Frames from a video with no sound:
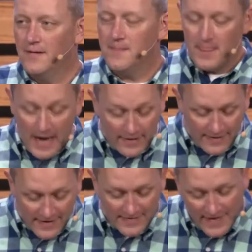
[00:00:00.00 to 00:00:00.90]
And I think
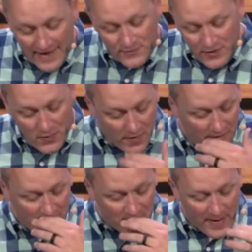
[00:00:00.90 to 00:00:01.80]
that's really where
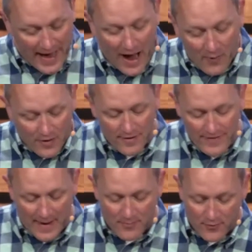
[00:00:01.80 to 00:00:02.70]
the power of
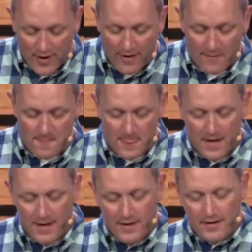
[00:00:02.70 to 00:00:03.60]
that prayer
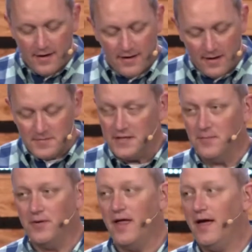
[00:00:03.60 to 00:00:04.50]
comes into
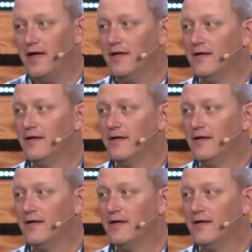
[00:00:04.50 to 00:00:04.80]
play.